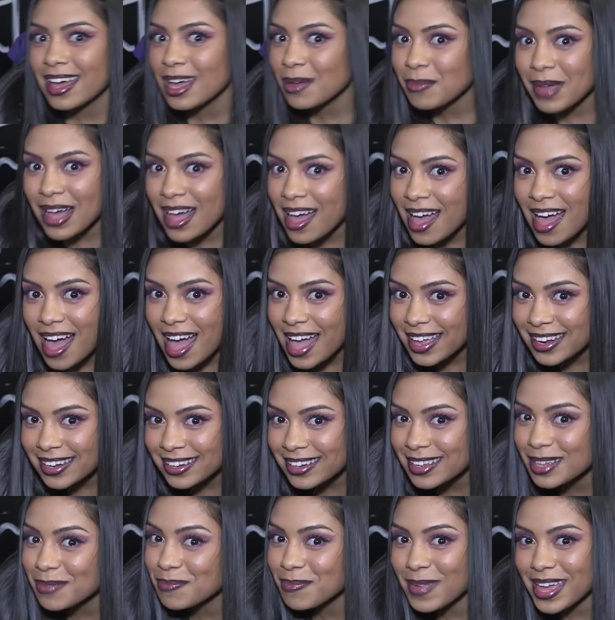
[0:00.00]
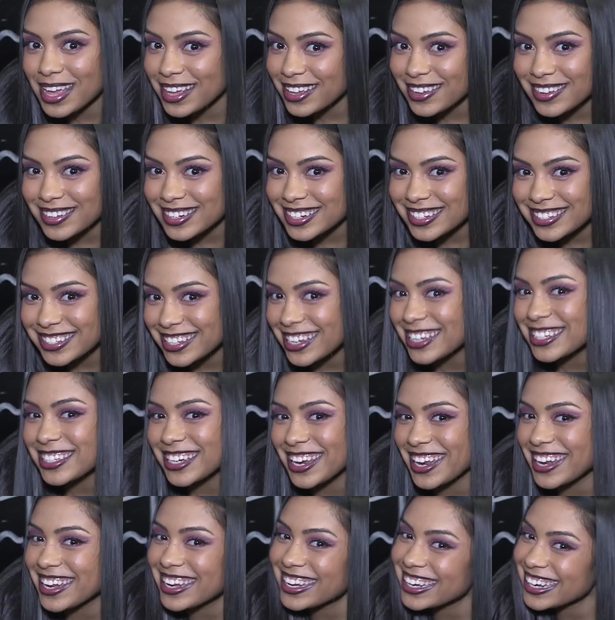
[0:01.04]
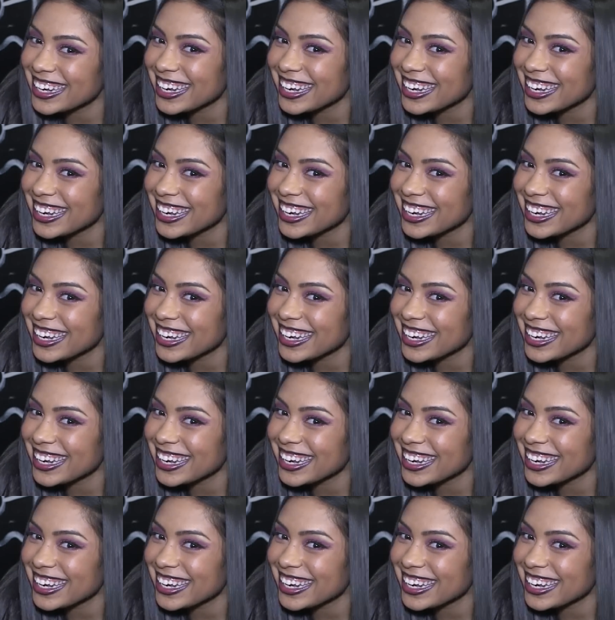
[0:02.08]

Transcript: Come on, make your decision.